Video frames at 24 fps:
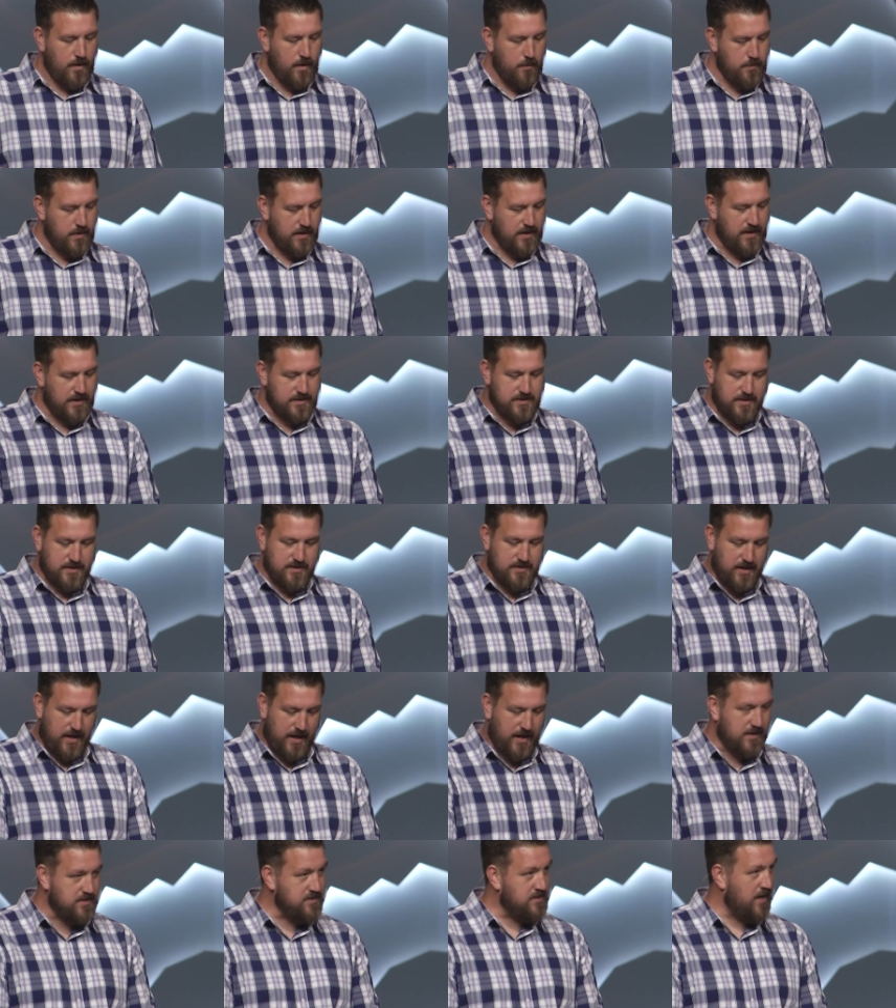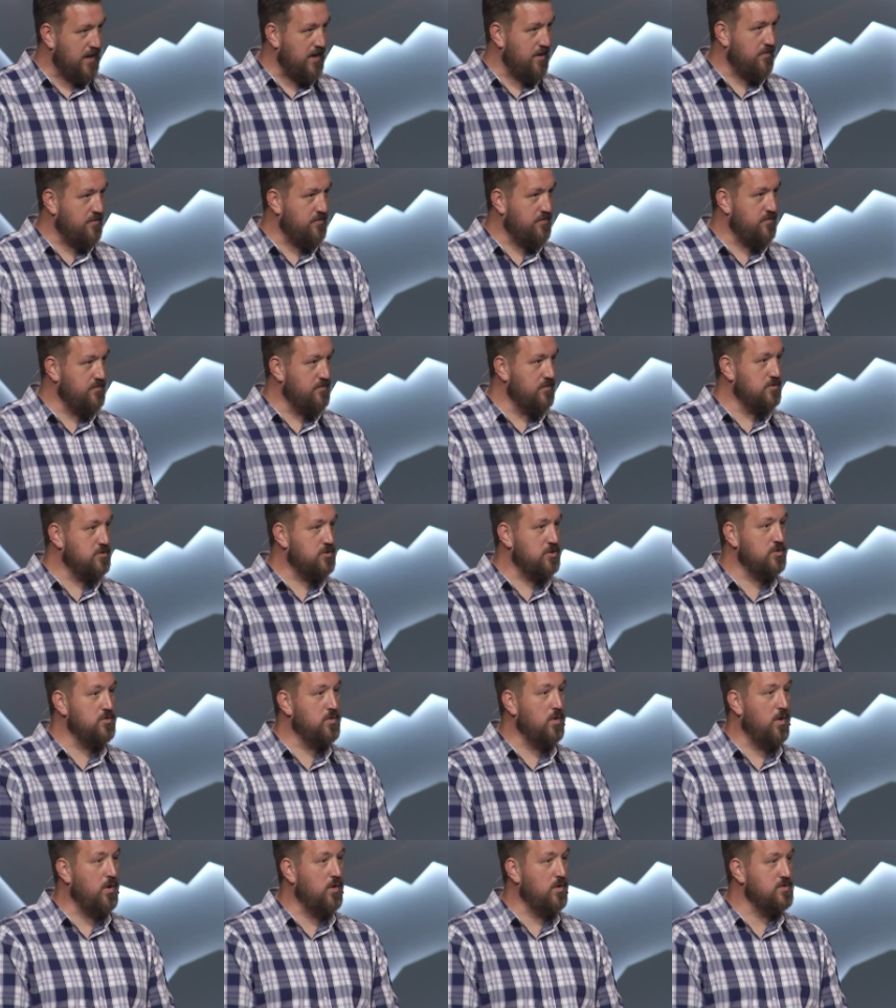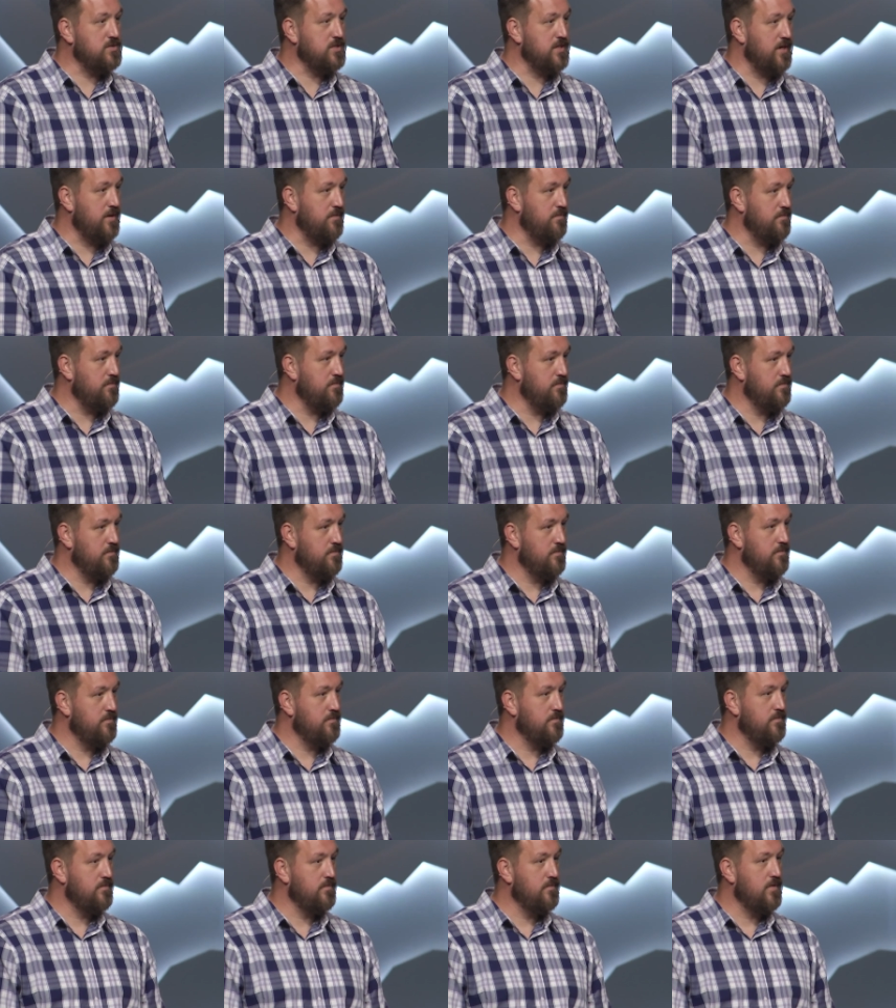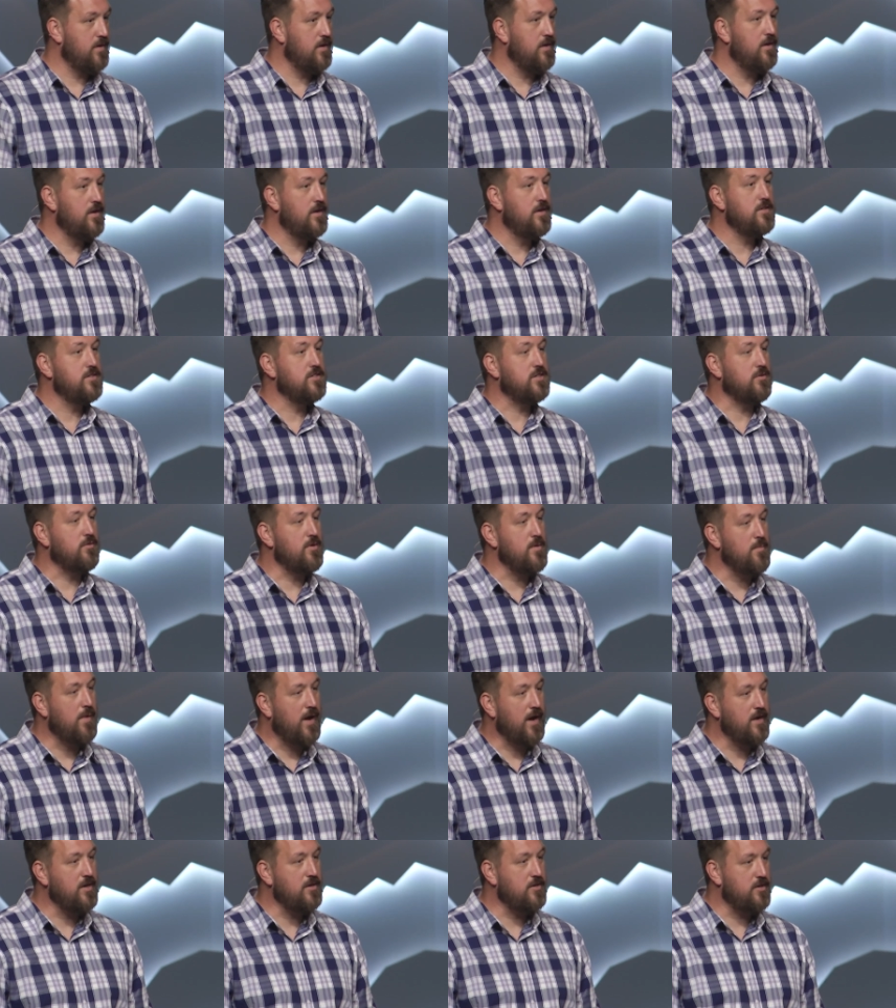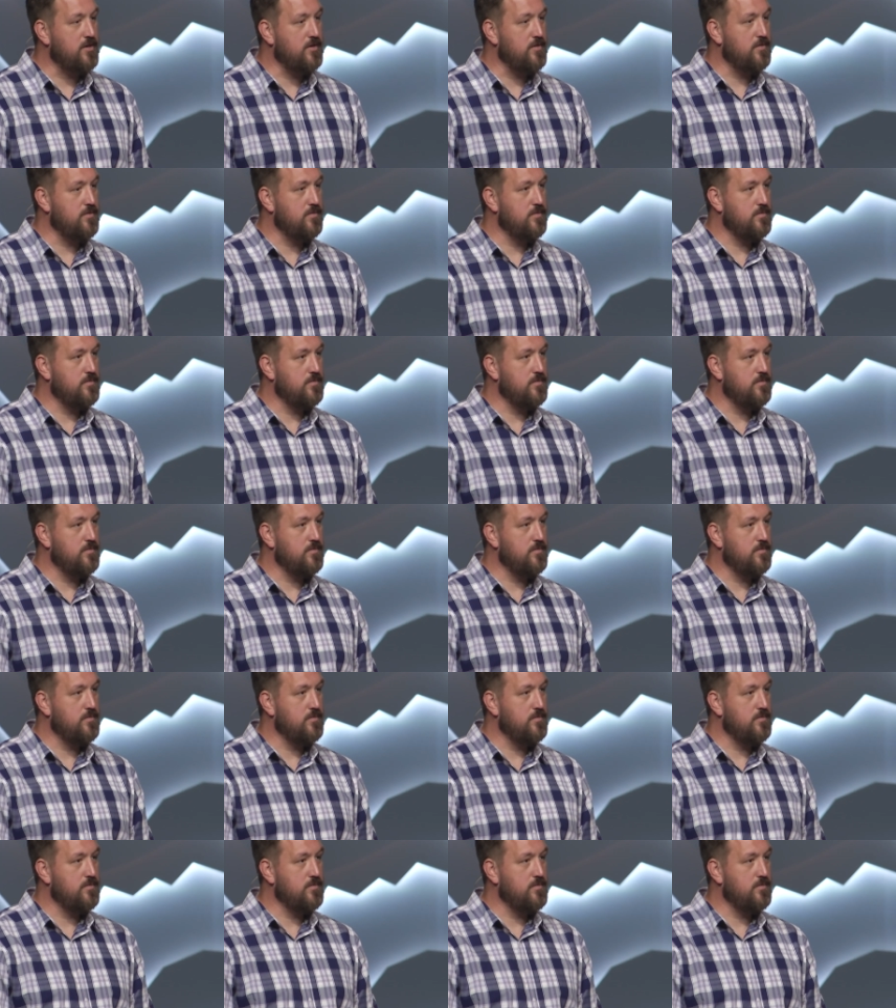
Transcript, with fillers: Because his hands have two holes in them to remind you.